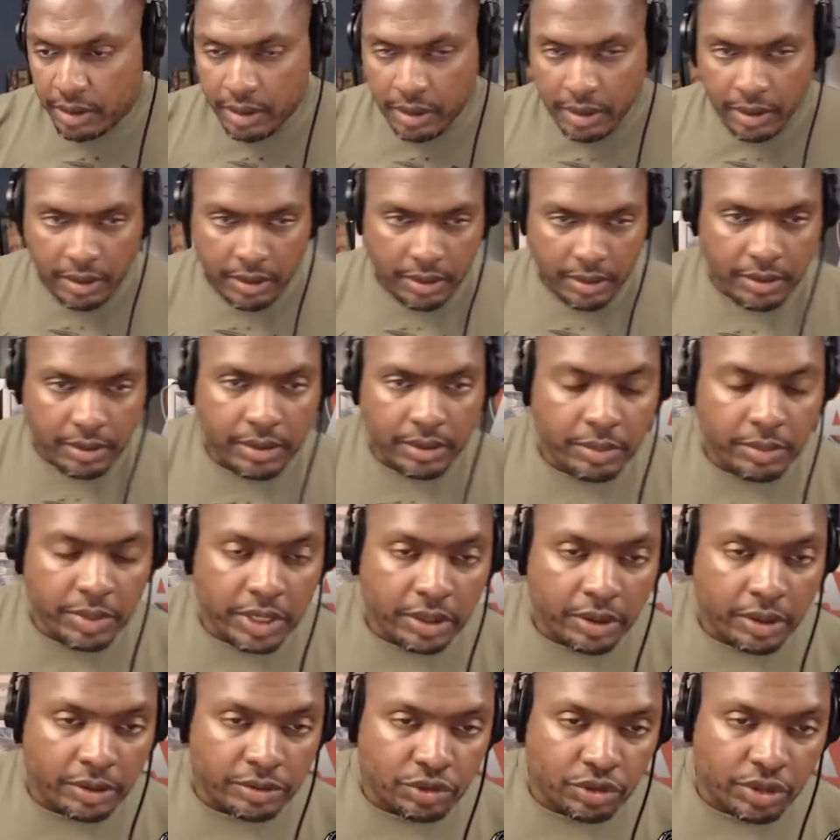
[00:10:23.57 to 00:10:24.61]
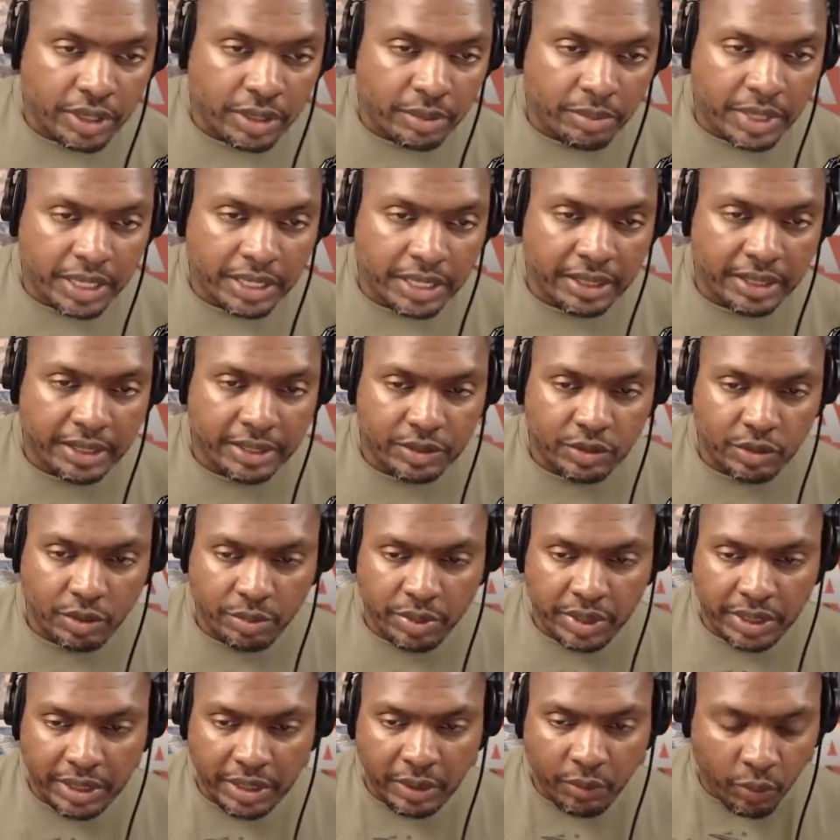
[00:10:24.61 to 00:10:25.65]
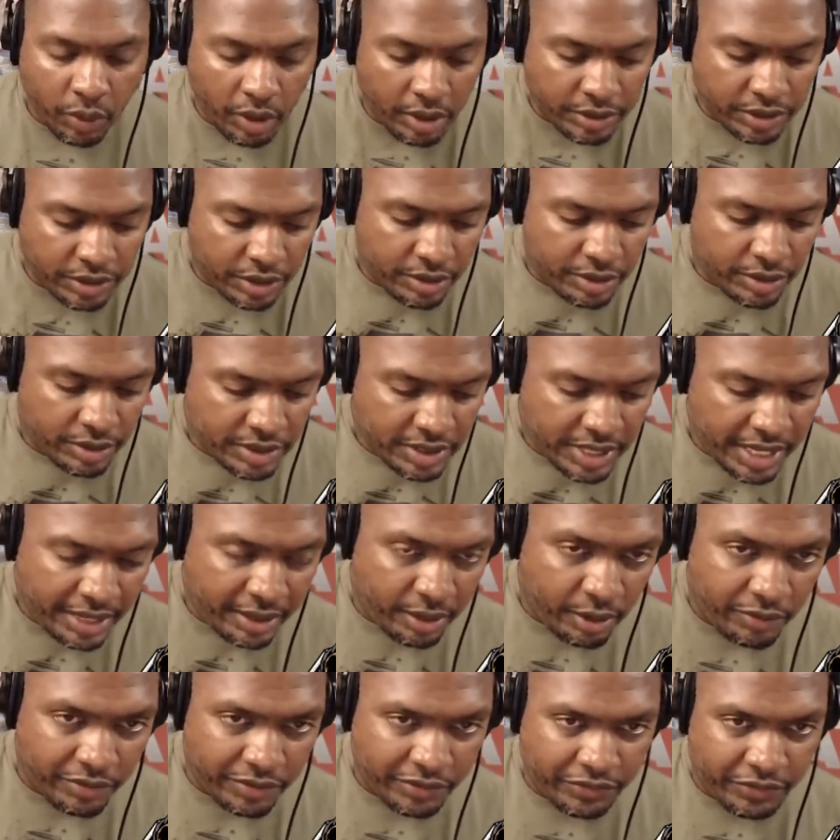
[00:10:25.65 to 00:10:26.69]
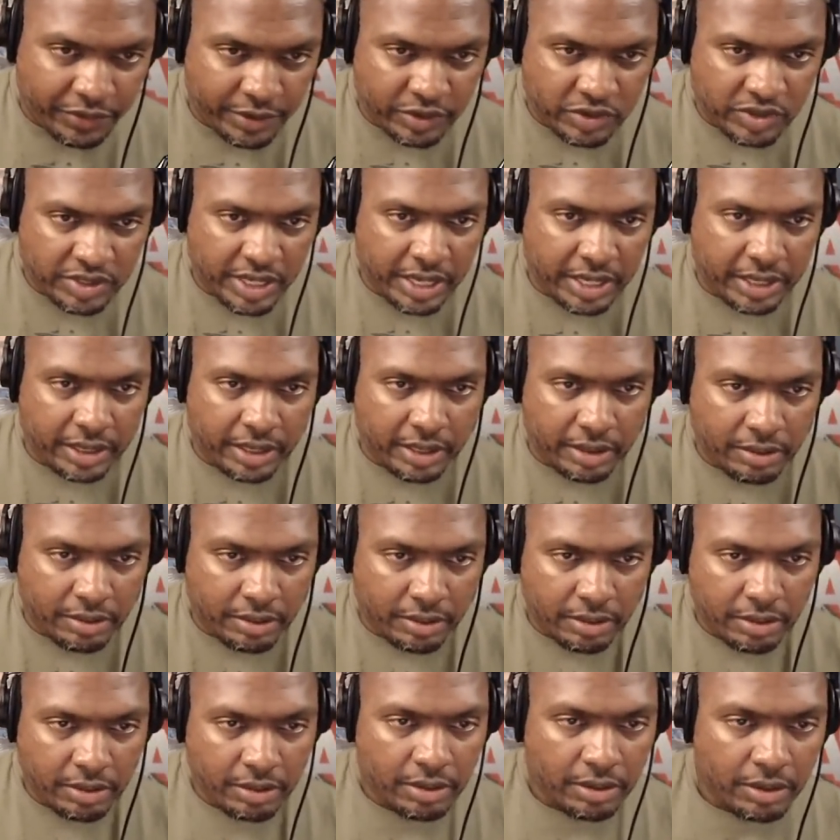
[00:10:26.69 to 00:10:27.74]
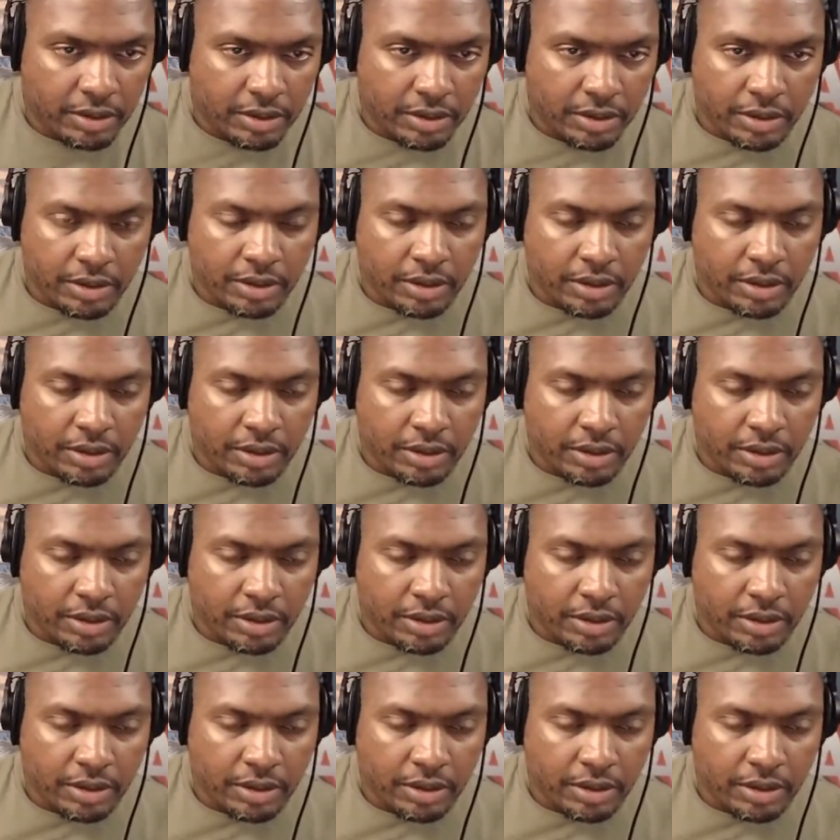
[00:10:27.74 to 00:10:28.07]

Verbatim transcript: Here, let me go and try to make it into a bitly. Walter, take over for a second. okay.